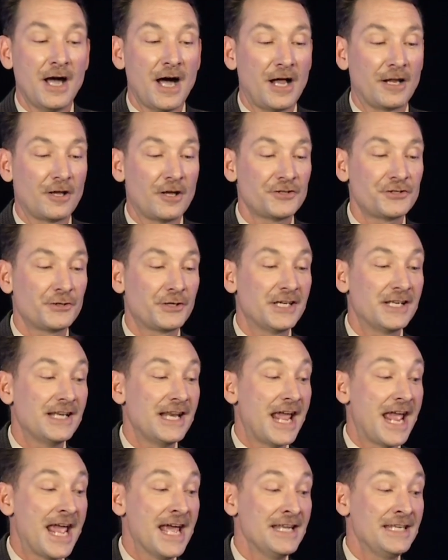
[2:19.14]
I'll also get
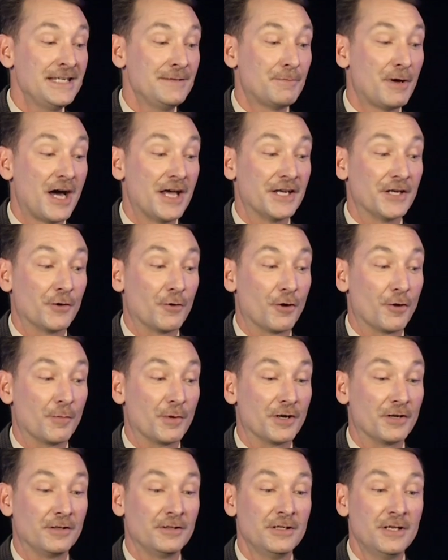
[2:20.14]
an antibonding
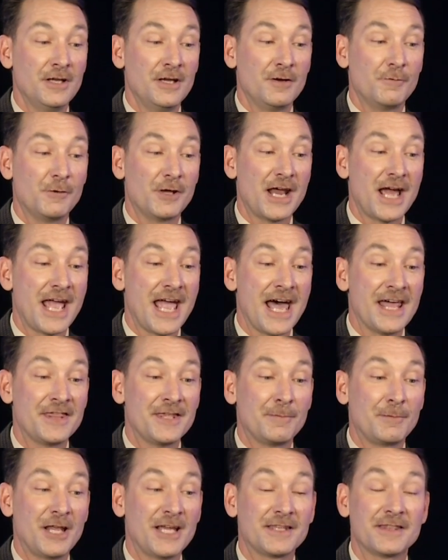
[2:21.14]
orbital when I add
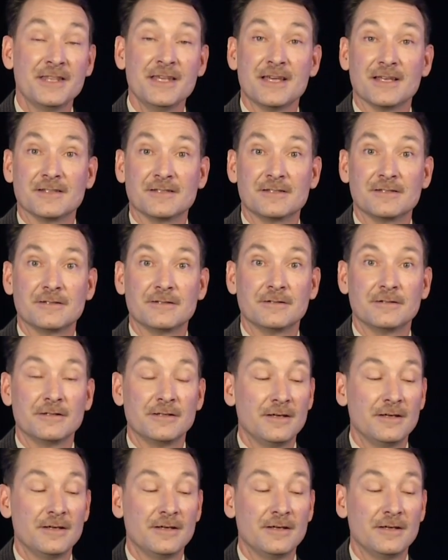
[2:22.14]
them like this,